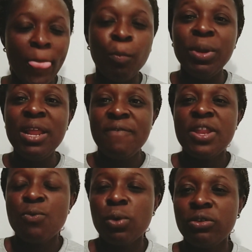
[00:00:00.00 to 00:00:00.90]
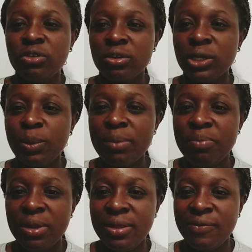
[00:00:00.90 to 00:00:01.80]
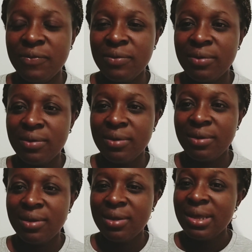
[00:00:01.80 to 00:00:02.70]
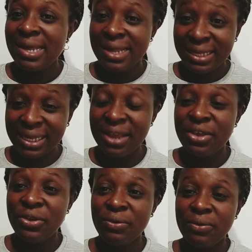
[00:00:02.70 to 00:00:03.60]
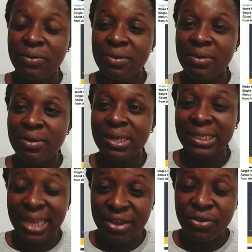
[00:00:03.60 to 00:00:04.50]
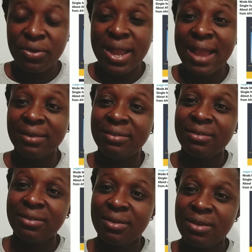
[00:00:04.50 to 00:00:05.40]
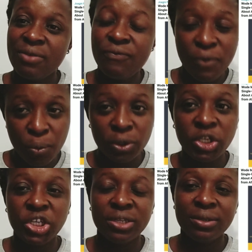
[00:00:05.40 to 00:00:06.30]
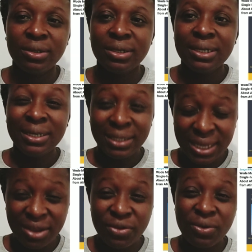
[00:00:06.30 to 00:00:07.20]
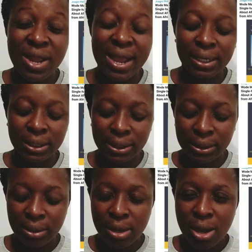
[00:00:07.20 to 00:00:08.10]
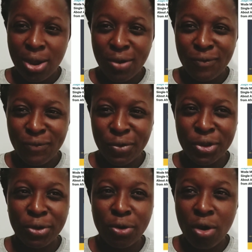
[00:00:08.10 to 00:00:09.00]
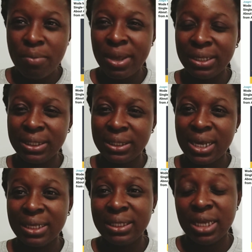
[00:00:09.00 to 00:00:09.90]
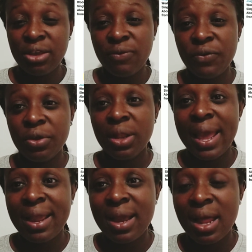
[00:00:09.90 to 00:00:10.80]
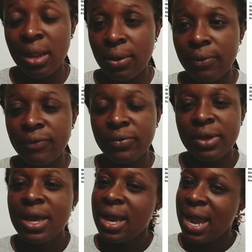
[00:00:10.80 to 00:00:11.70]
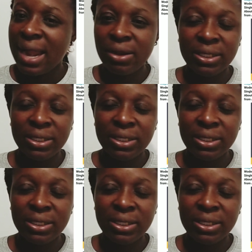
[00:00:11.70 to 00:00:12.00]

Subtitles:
believing in what your husband believes. Thank you. Thank you guys for watching. Thank you guys for your comments, and thank you for your like and love. I don't